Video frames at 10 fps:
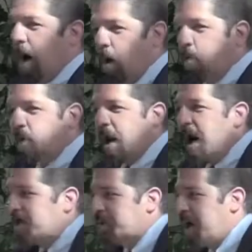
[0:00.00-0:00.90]
"Whom shall
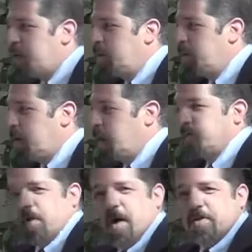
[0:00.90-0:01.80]
I send? Who will go
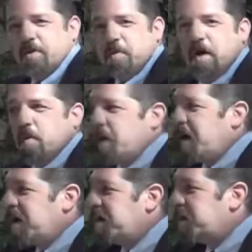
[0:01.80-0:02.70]
for us?" And by the
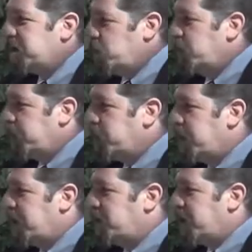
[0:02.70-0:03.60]
way, do you
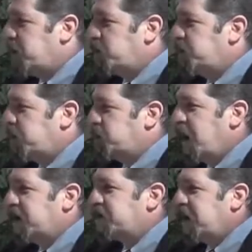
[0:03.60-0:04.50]
remember I told you that
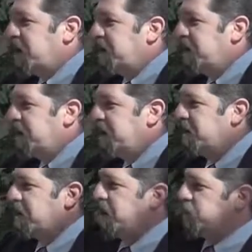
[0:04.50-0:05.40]
John said
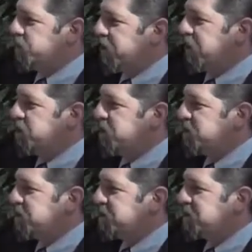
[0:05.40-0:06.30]
that he was seeing
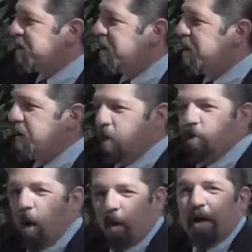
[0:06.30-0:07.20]
Jesus?
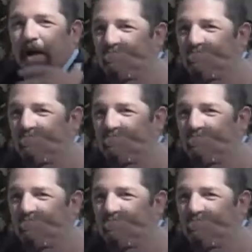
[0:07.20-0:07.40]
This already